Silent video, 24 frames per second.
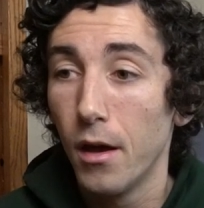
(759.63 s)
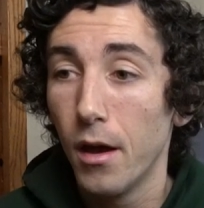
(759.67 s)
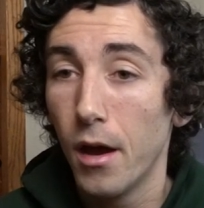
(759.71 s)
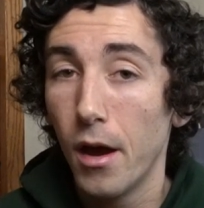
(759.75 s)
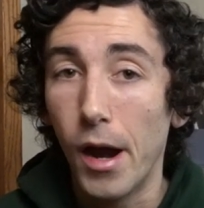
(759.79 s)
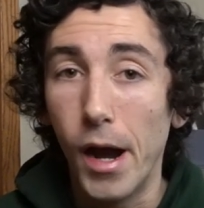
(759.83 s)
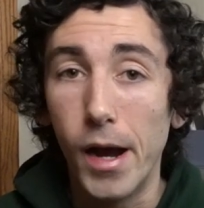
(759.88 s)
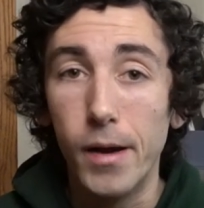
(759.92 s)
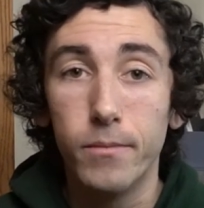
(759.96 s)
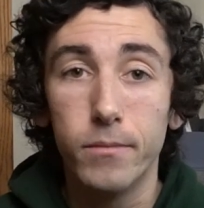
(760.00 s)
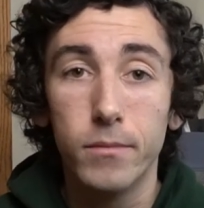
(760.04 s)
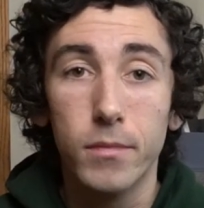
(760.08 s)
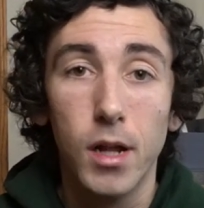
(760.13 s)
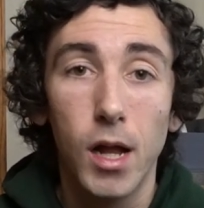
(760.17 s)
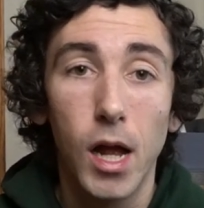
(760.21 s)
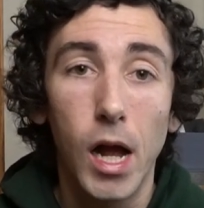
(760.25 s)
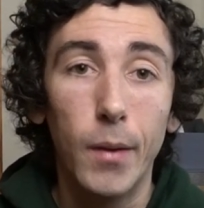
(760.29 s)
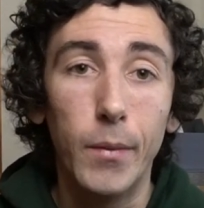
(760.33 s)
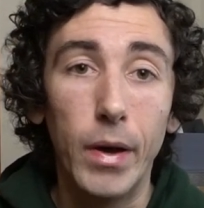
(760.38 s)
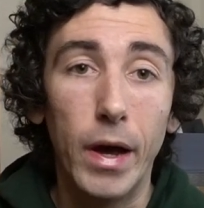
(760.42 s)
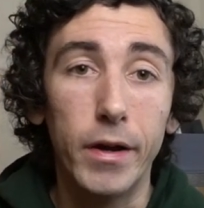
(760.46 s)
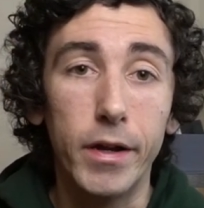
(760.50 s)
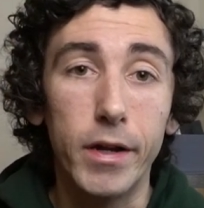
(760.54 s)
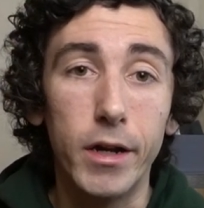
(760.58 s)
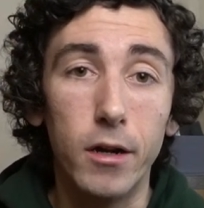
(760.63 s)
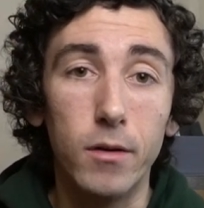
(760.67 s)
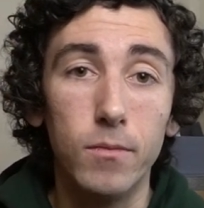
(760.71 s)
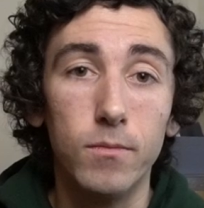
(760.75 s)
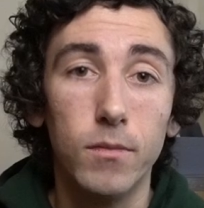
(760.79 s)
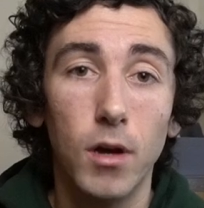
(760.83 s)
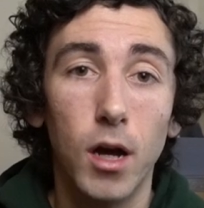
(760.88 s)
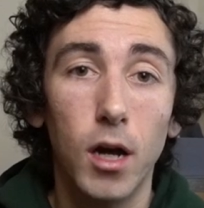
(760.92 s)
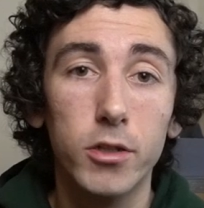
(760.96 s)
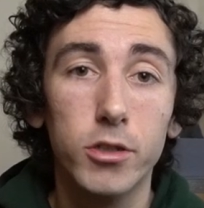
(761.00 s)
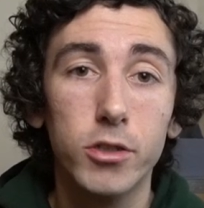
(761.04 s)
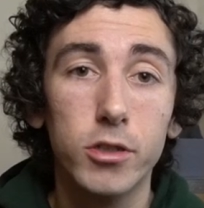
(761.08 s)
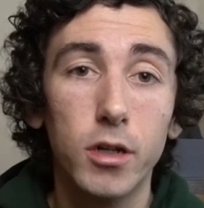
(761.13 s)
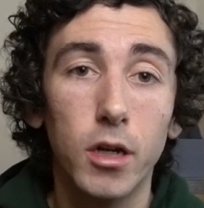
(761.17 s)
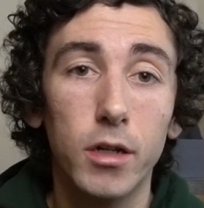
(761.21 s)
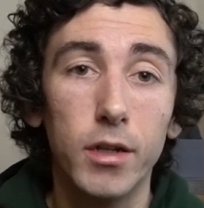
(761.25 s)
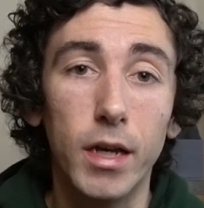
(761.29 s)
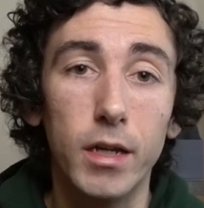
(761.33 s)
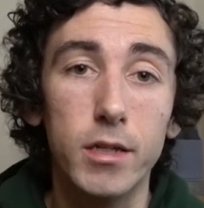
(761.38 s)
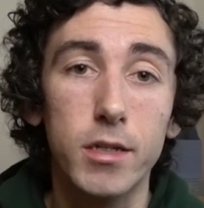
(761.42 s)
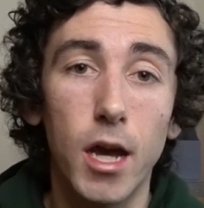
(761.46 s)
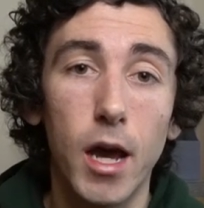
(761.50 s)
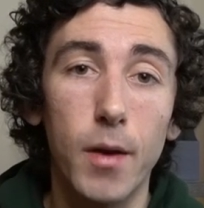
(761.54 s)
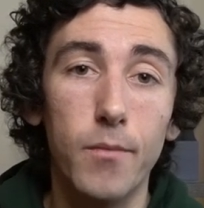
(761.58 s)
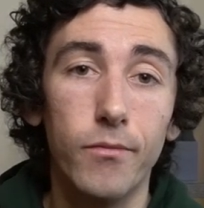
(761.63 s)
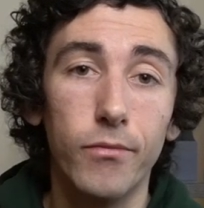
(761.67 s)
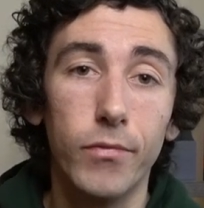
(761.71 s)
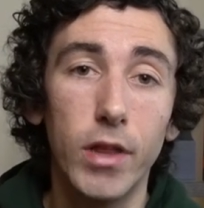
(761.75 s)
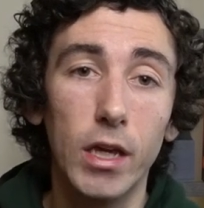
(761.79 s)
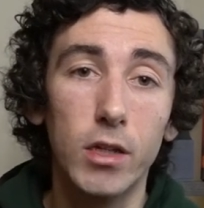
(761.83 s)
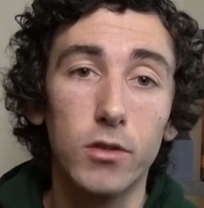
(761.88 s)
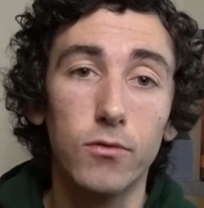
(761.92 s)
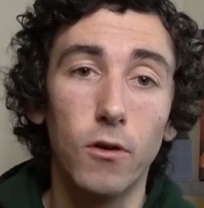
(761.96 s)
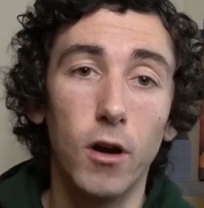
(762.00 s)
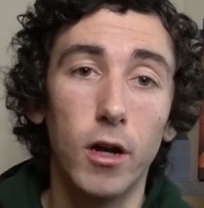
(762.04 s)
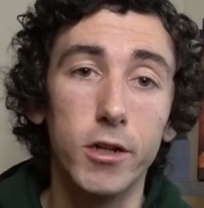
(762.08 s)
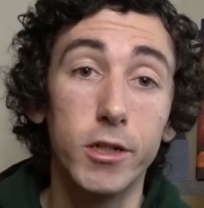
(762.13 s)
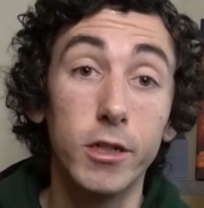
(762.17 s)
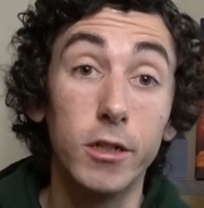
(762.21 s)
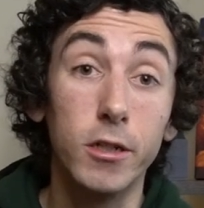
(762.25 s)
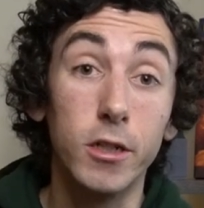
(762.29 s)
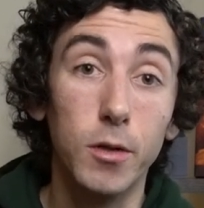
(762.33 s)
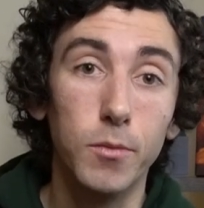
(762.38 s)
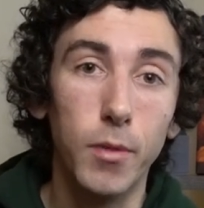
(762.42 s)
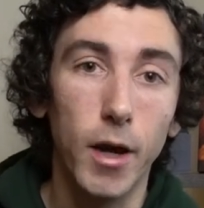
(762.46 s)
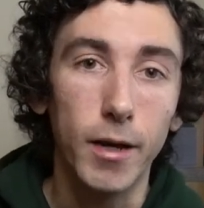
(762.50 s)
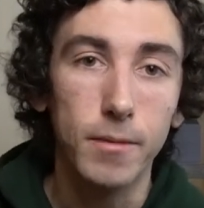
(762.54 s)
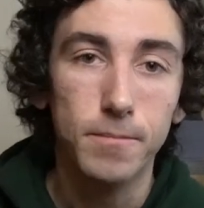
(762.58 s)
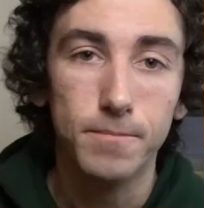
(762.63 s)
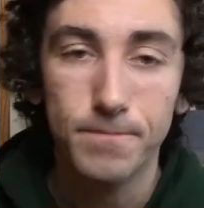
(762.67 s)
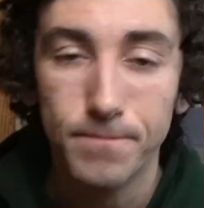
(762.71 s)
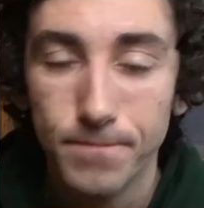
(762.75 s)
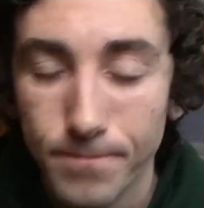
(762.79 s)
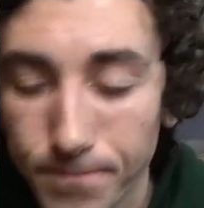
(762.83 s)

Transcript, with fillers: All right, I'm out here. I'll see y'all next time. Thanks for watching. Goodbye.